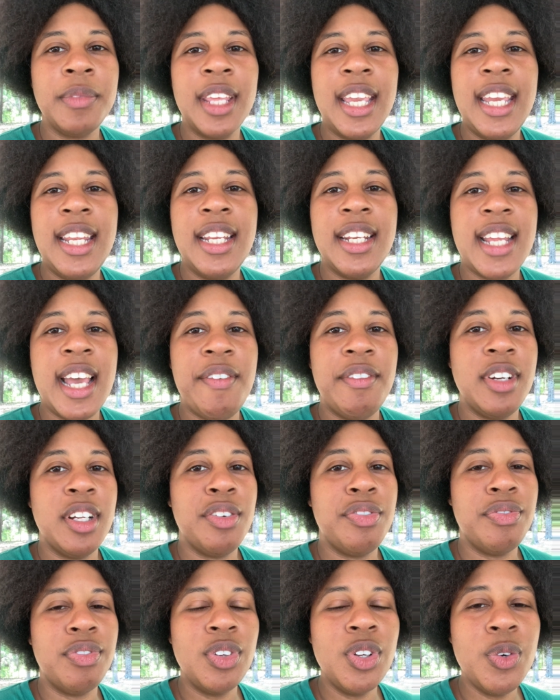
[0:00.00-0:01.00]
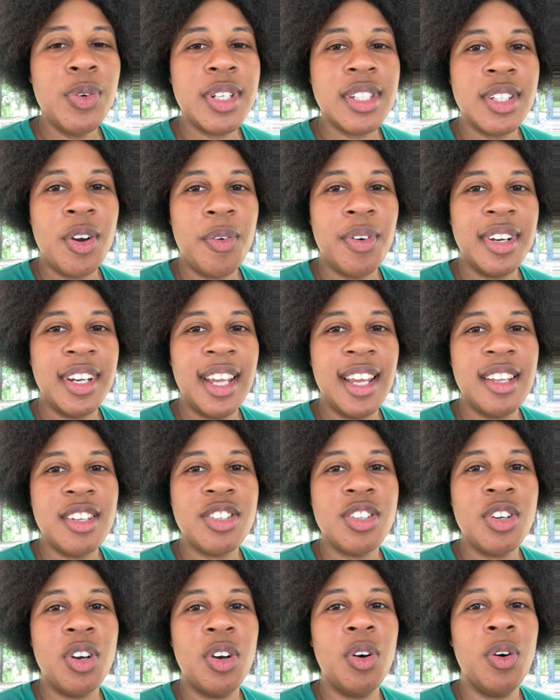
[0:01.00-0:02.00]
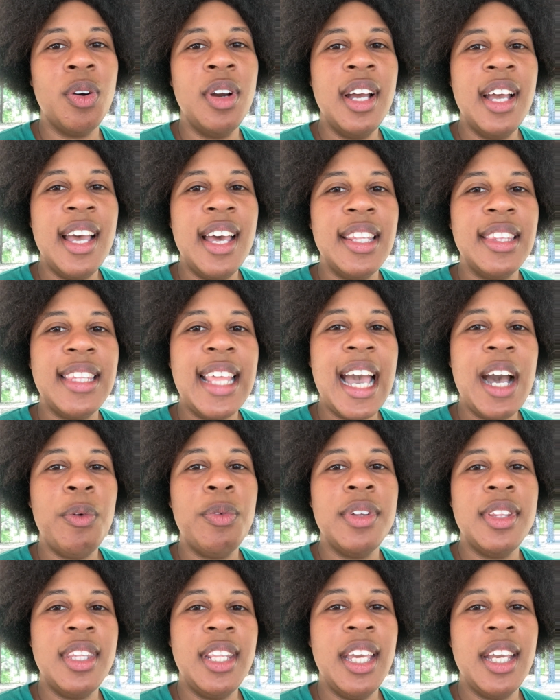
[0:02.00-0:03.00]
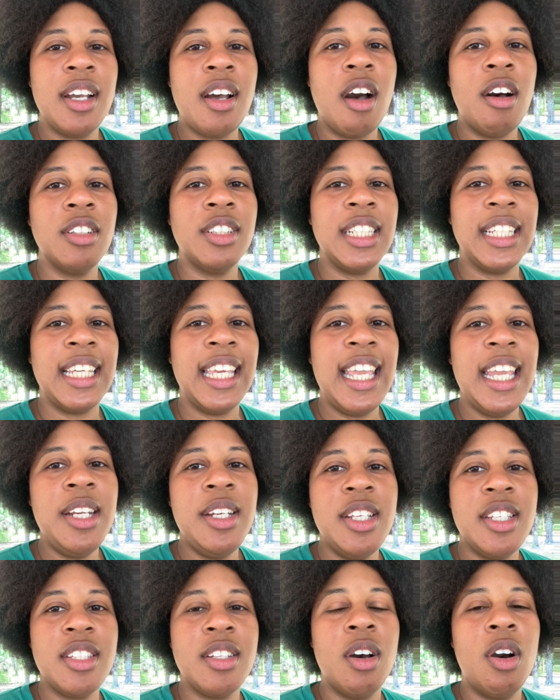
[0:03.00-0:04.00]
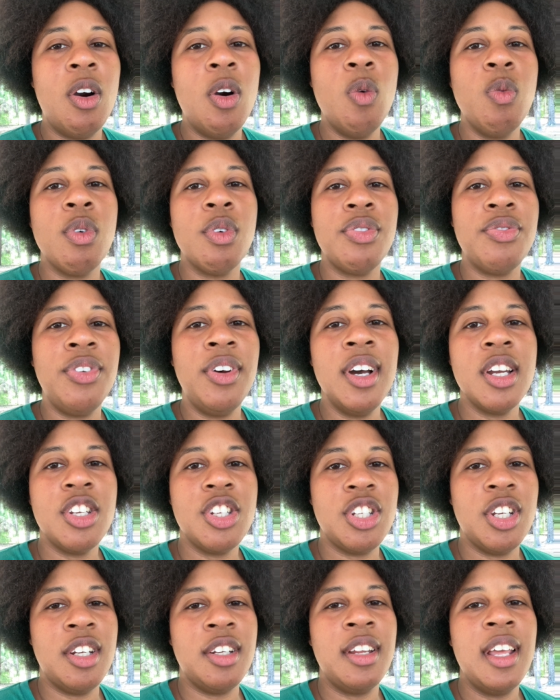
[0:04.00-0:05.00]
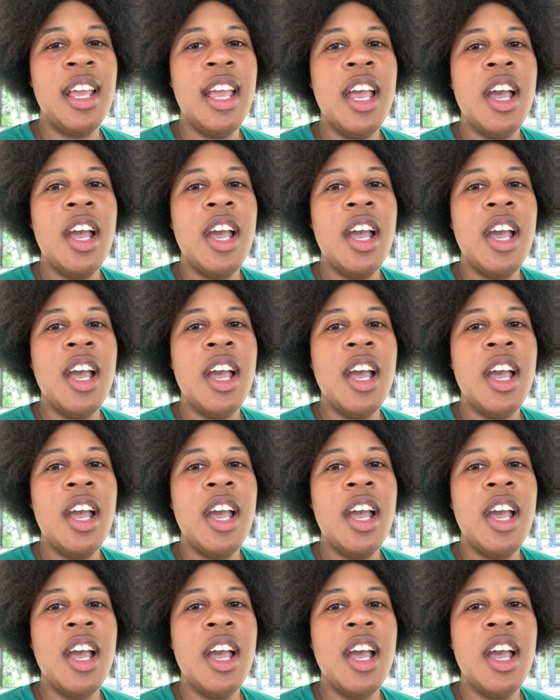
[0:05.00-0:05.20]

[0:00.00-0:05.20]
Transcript: He didn't have enough fluids going in. So that would then cause the kidneys to overfunction,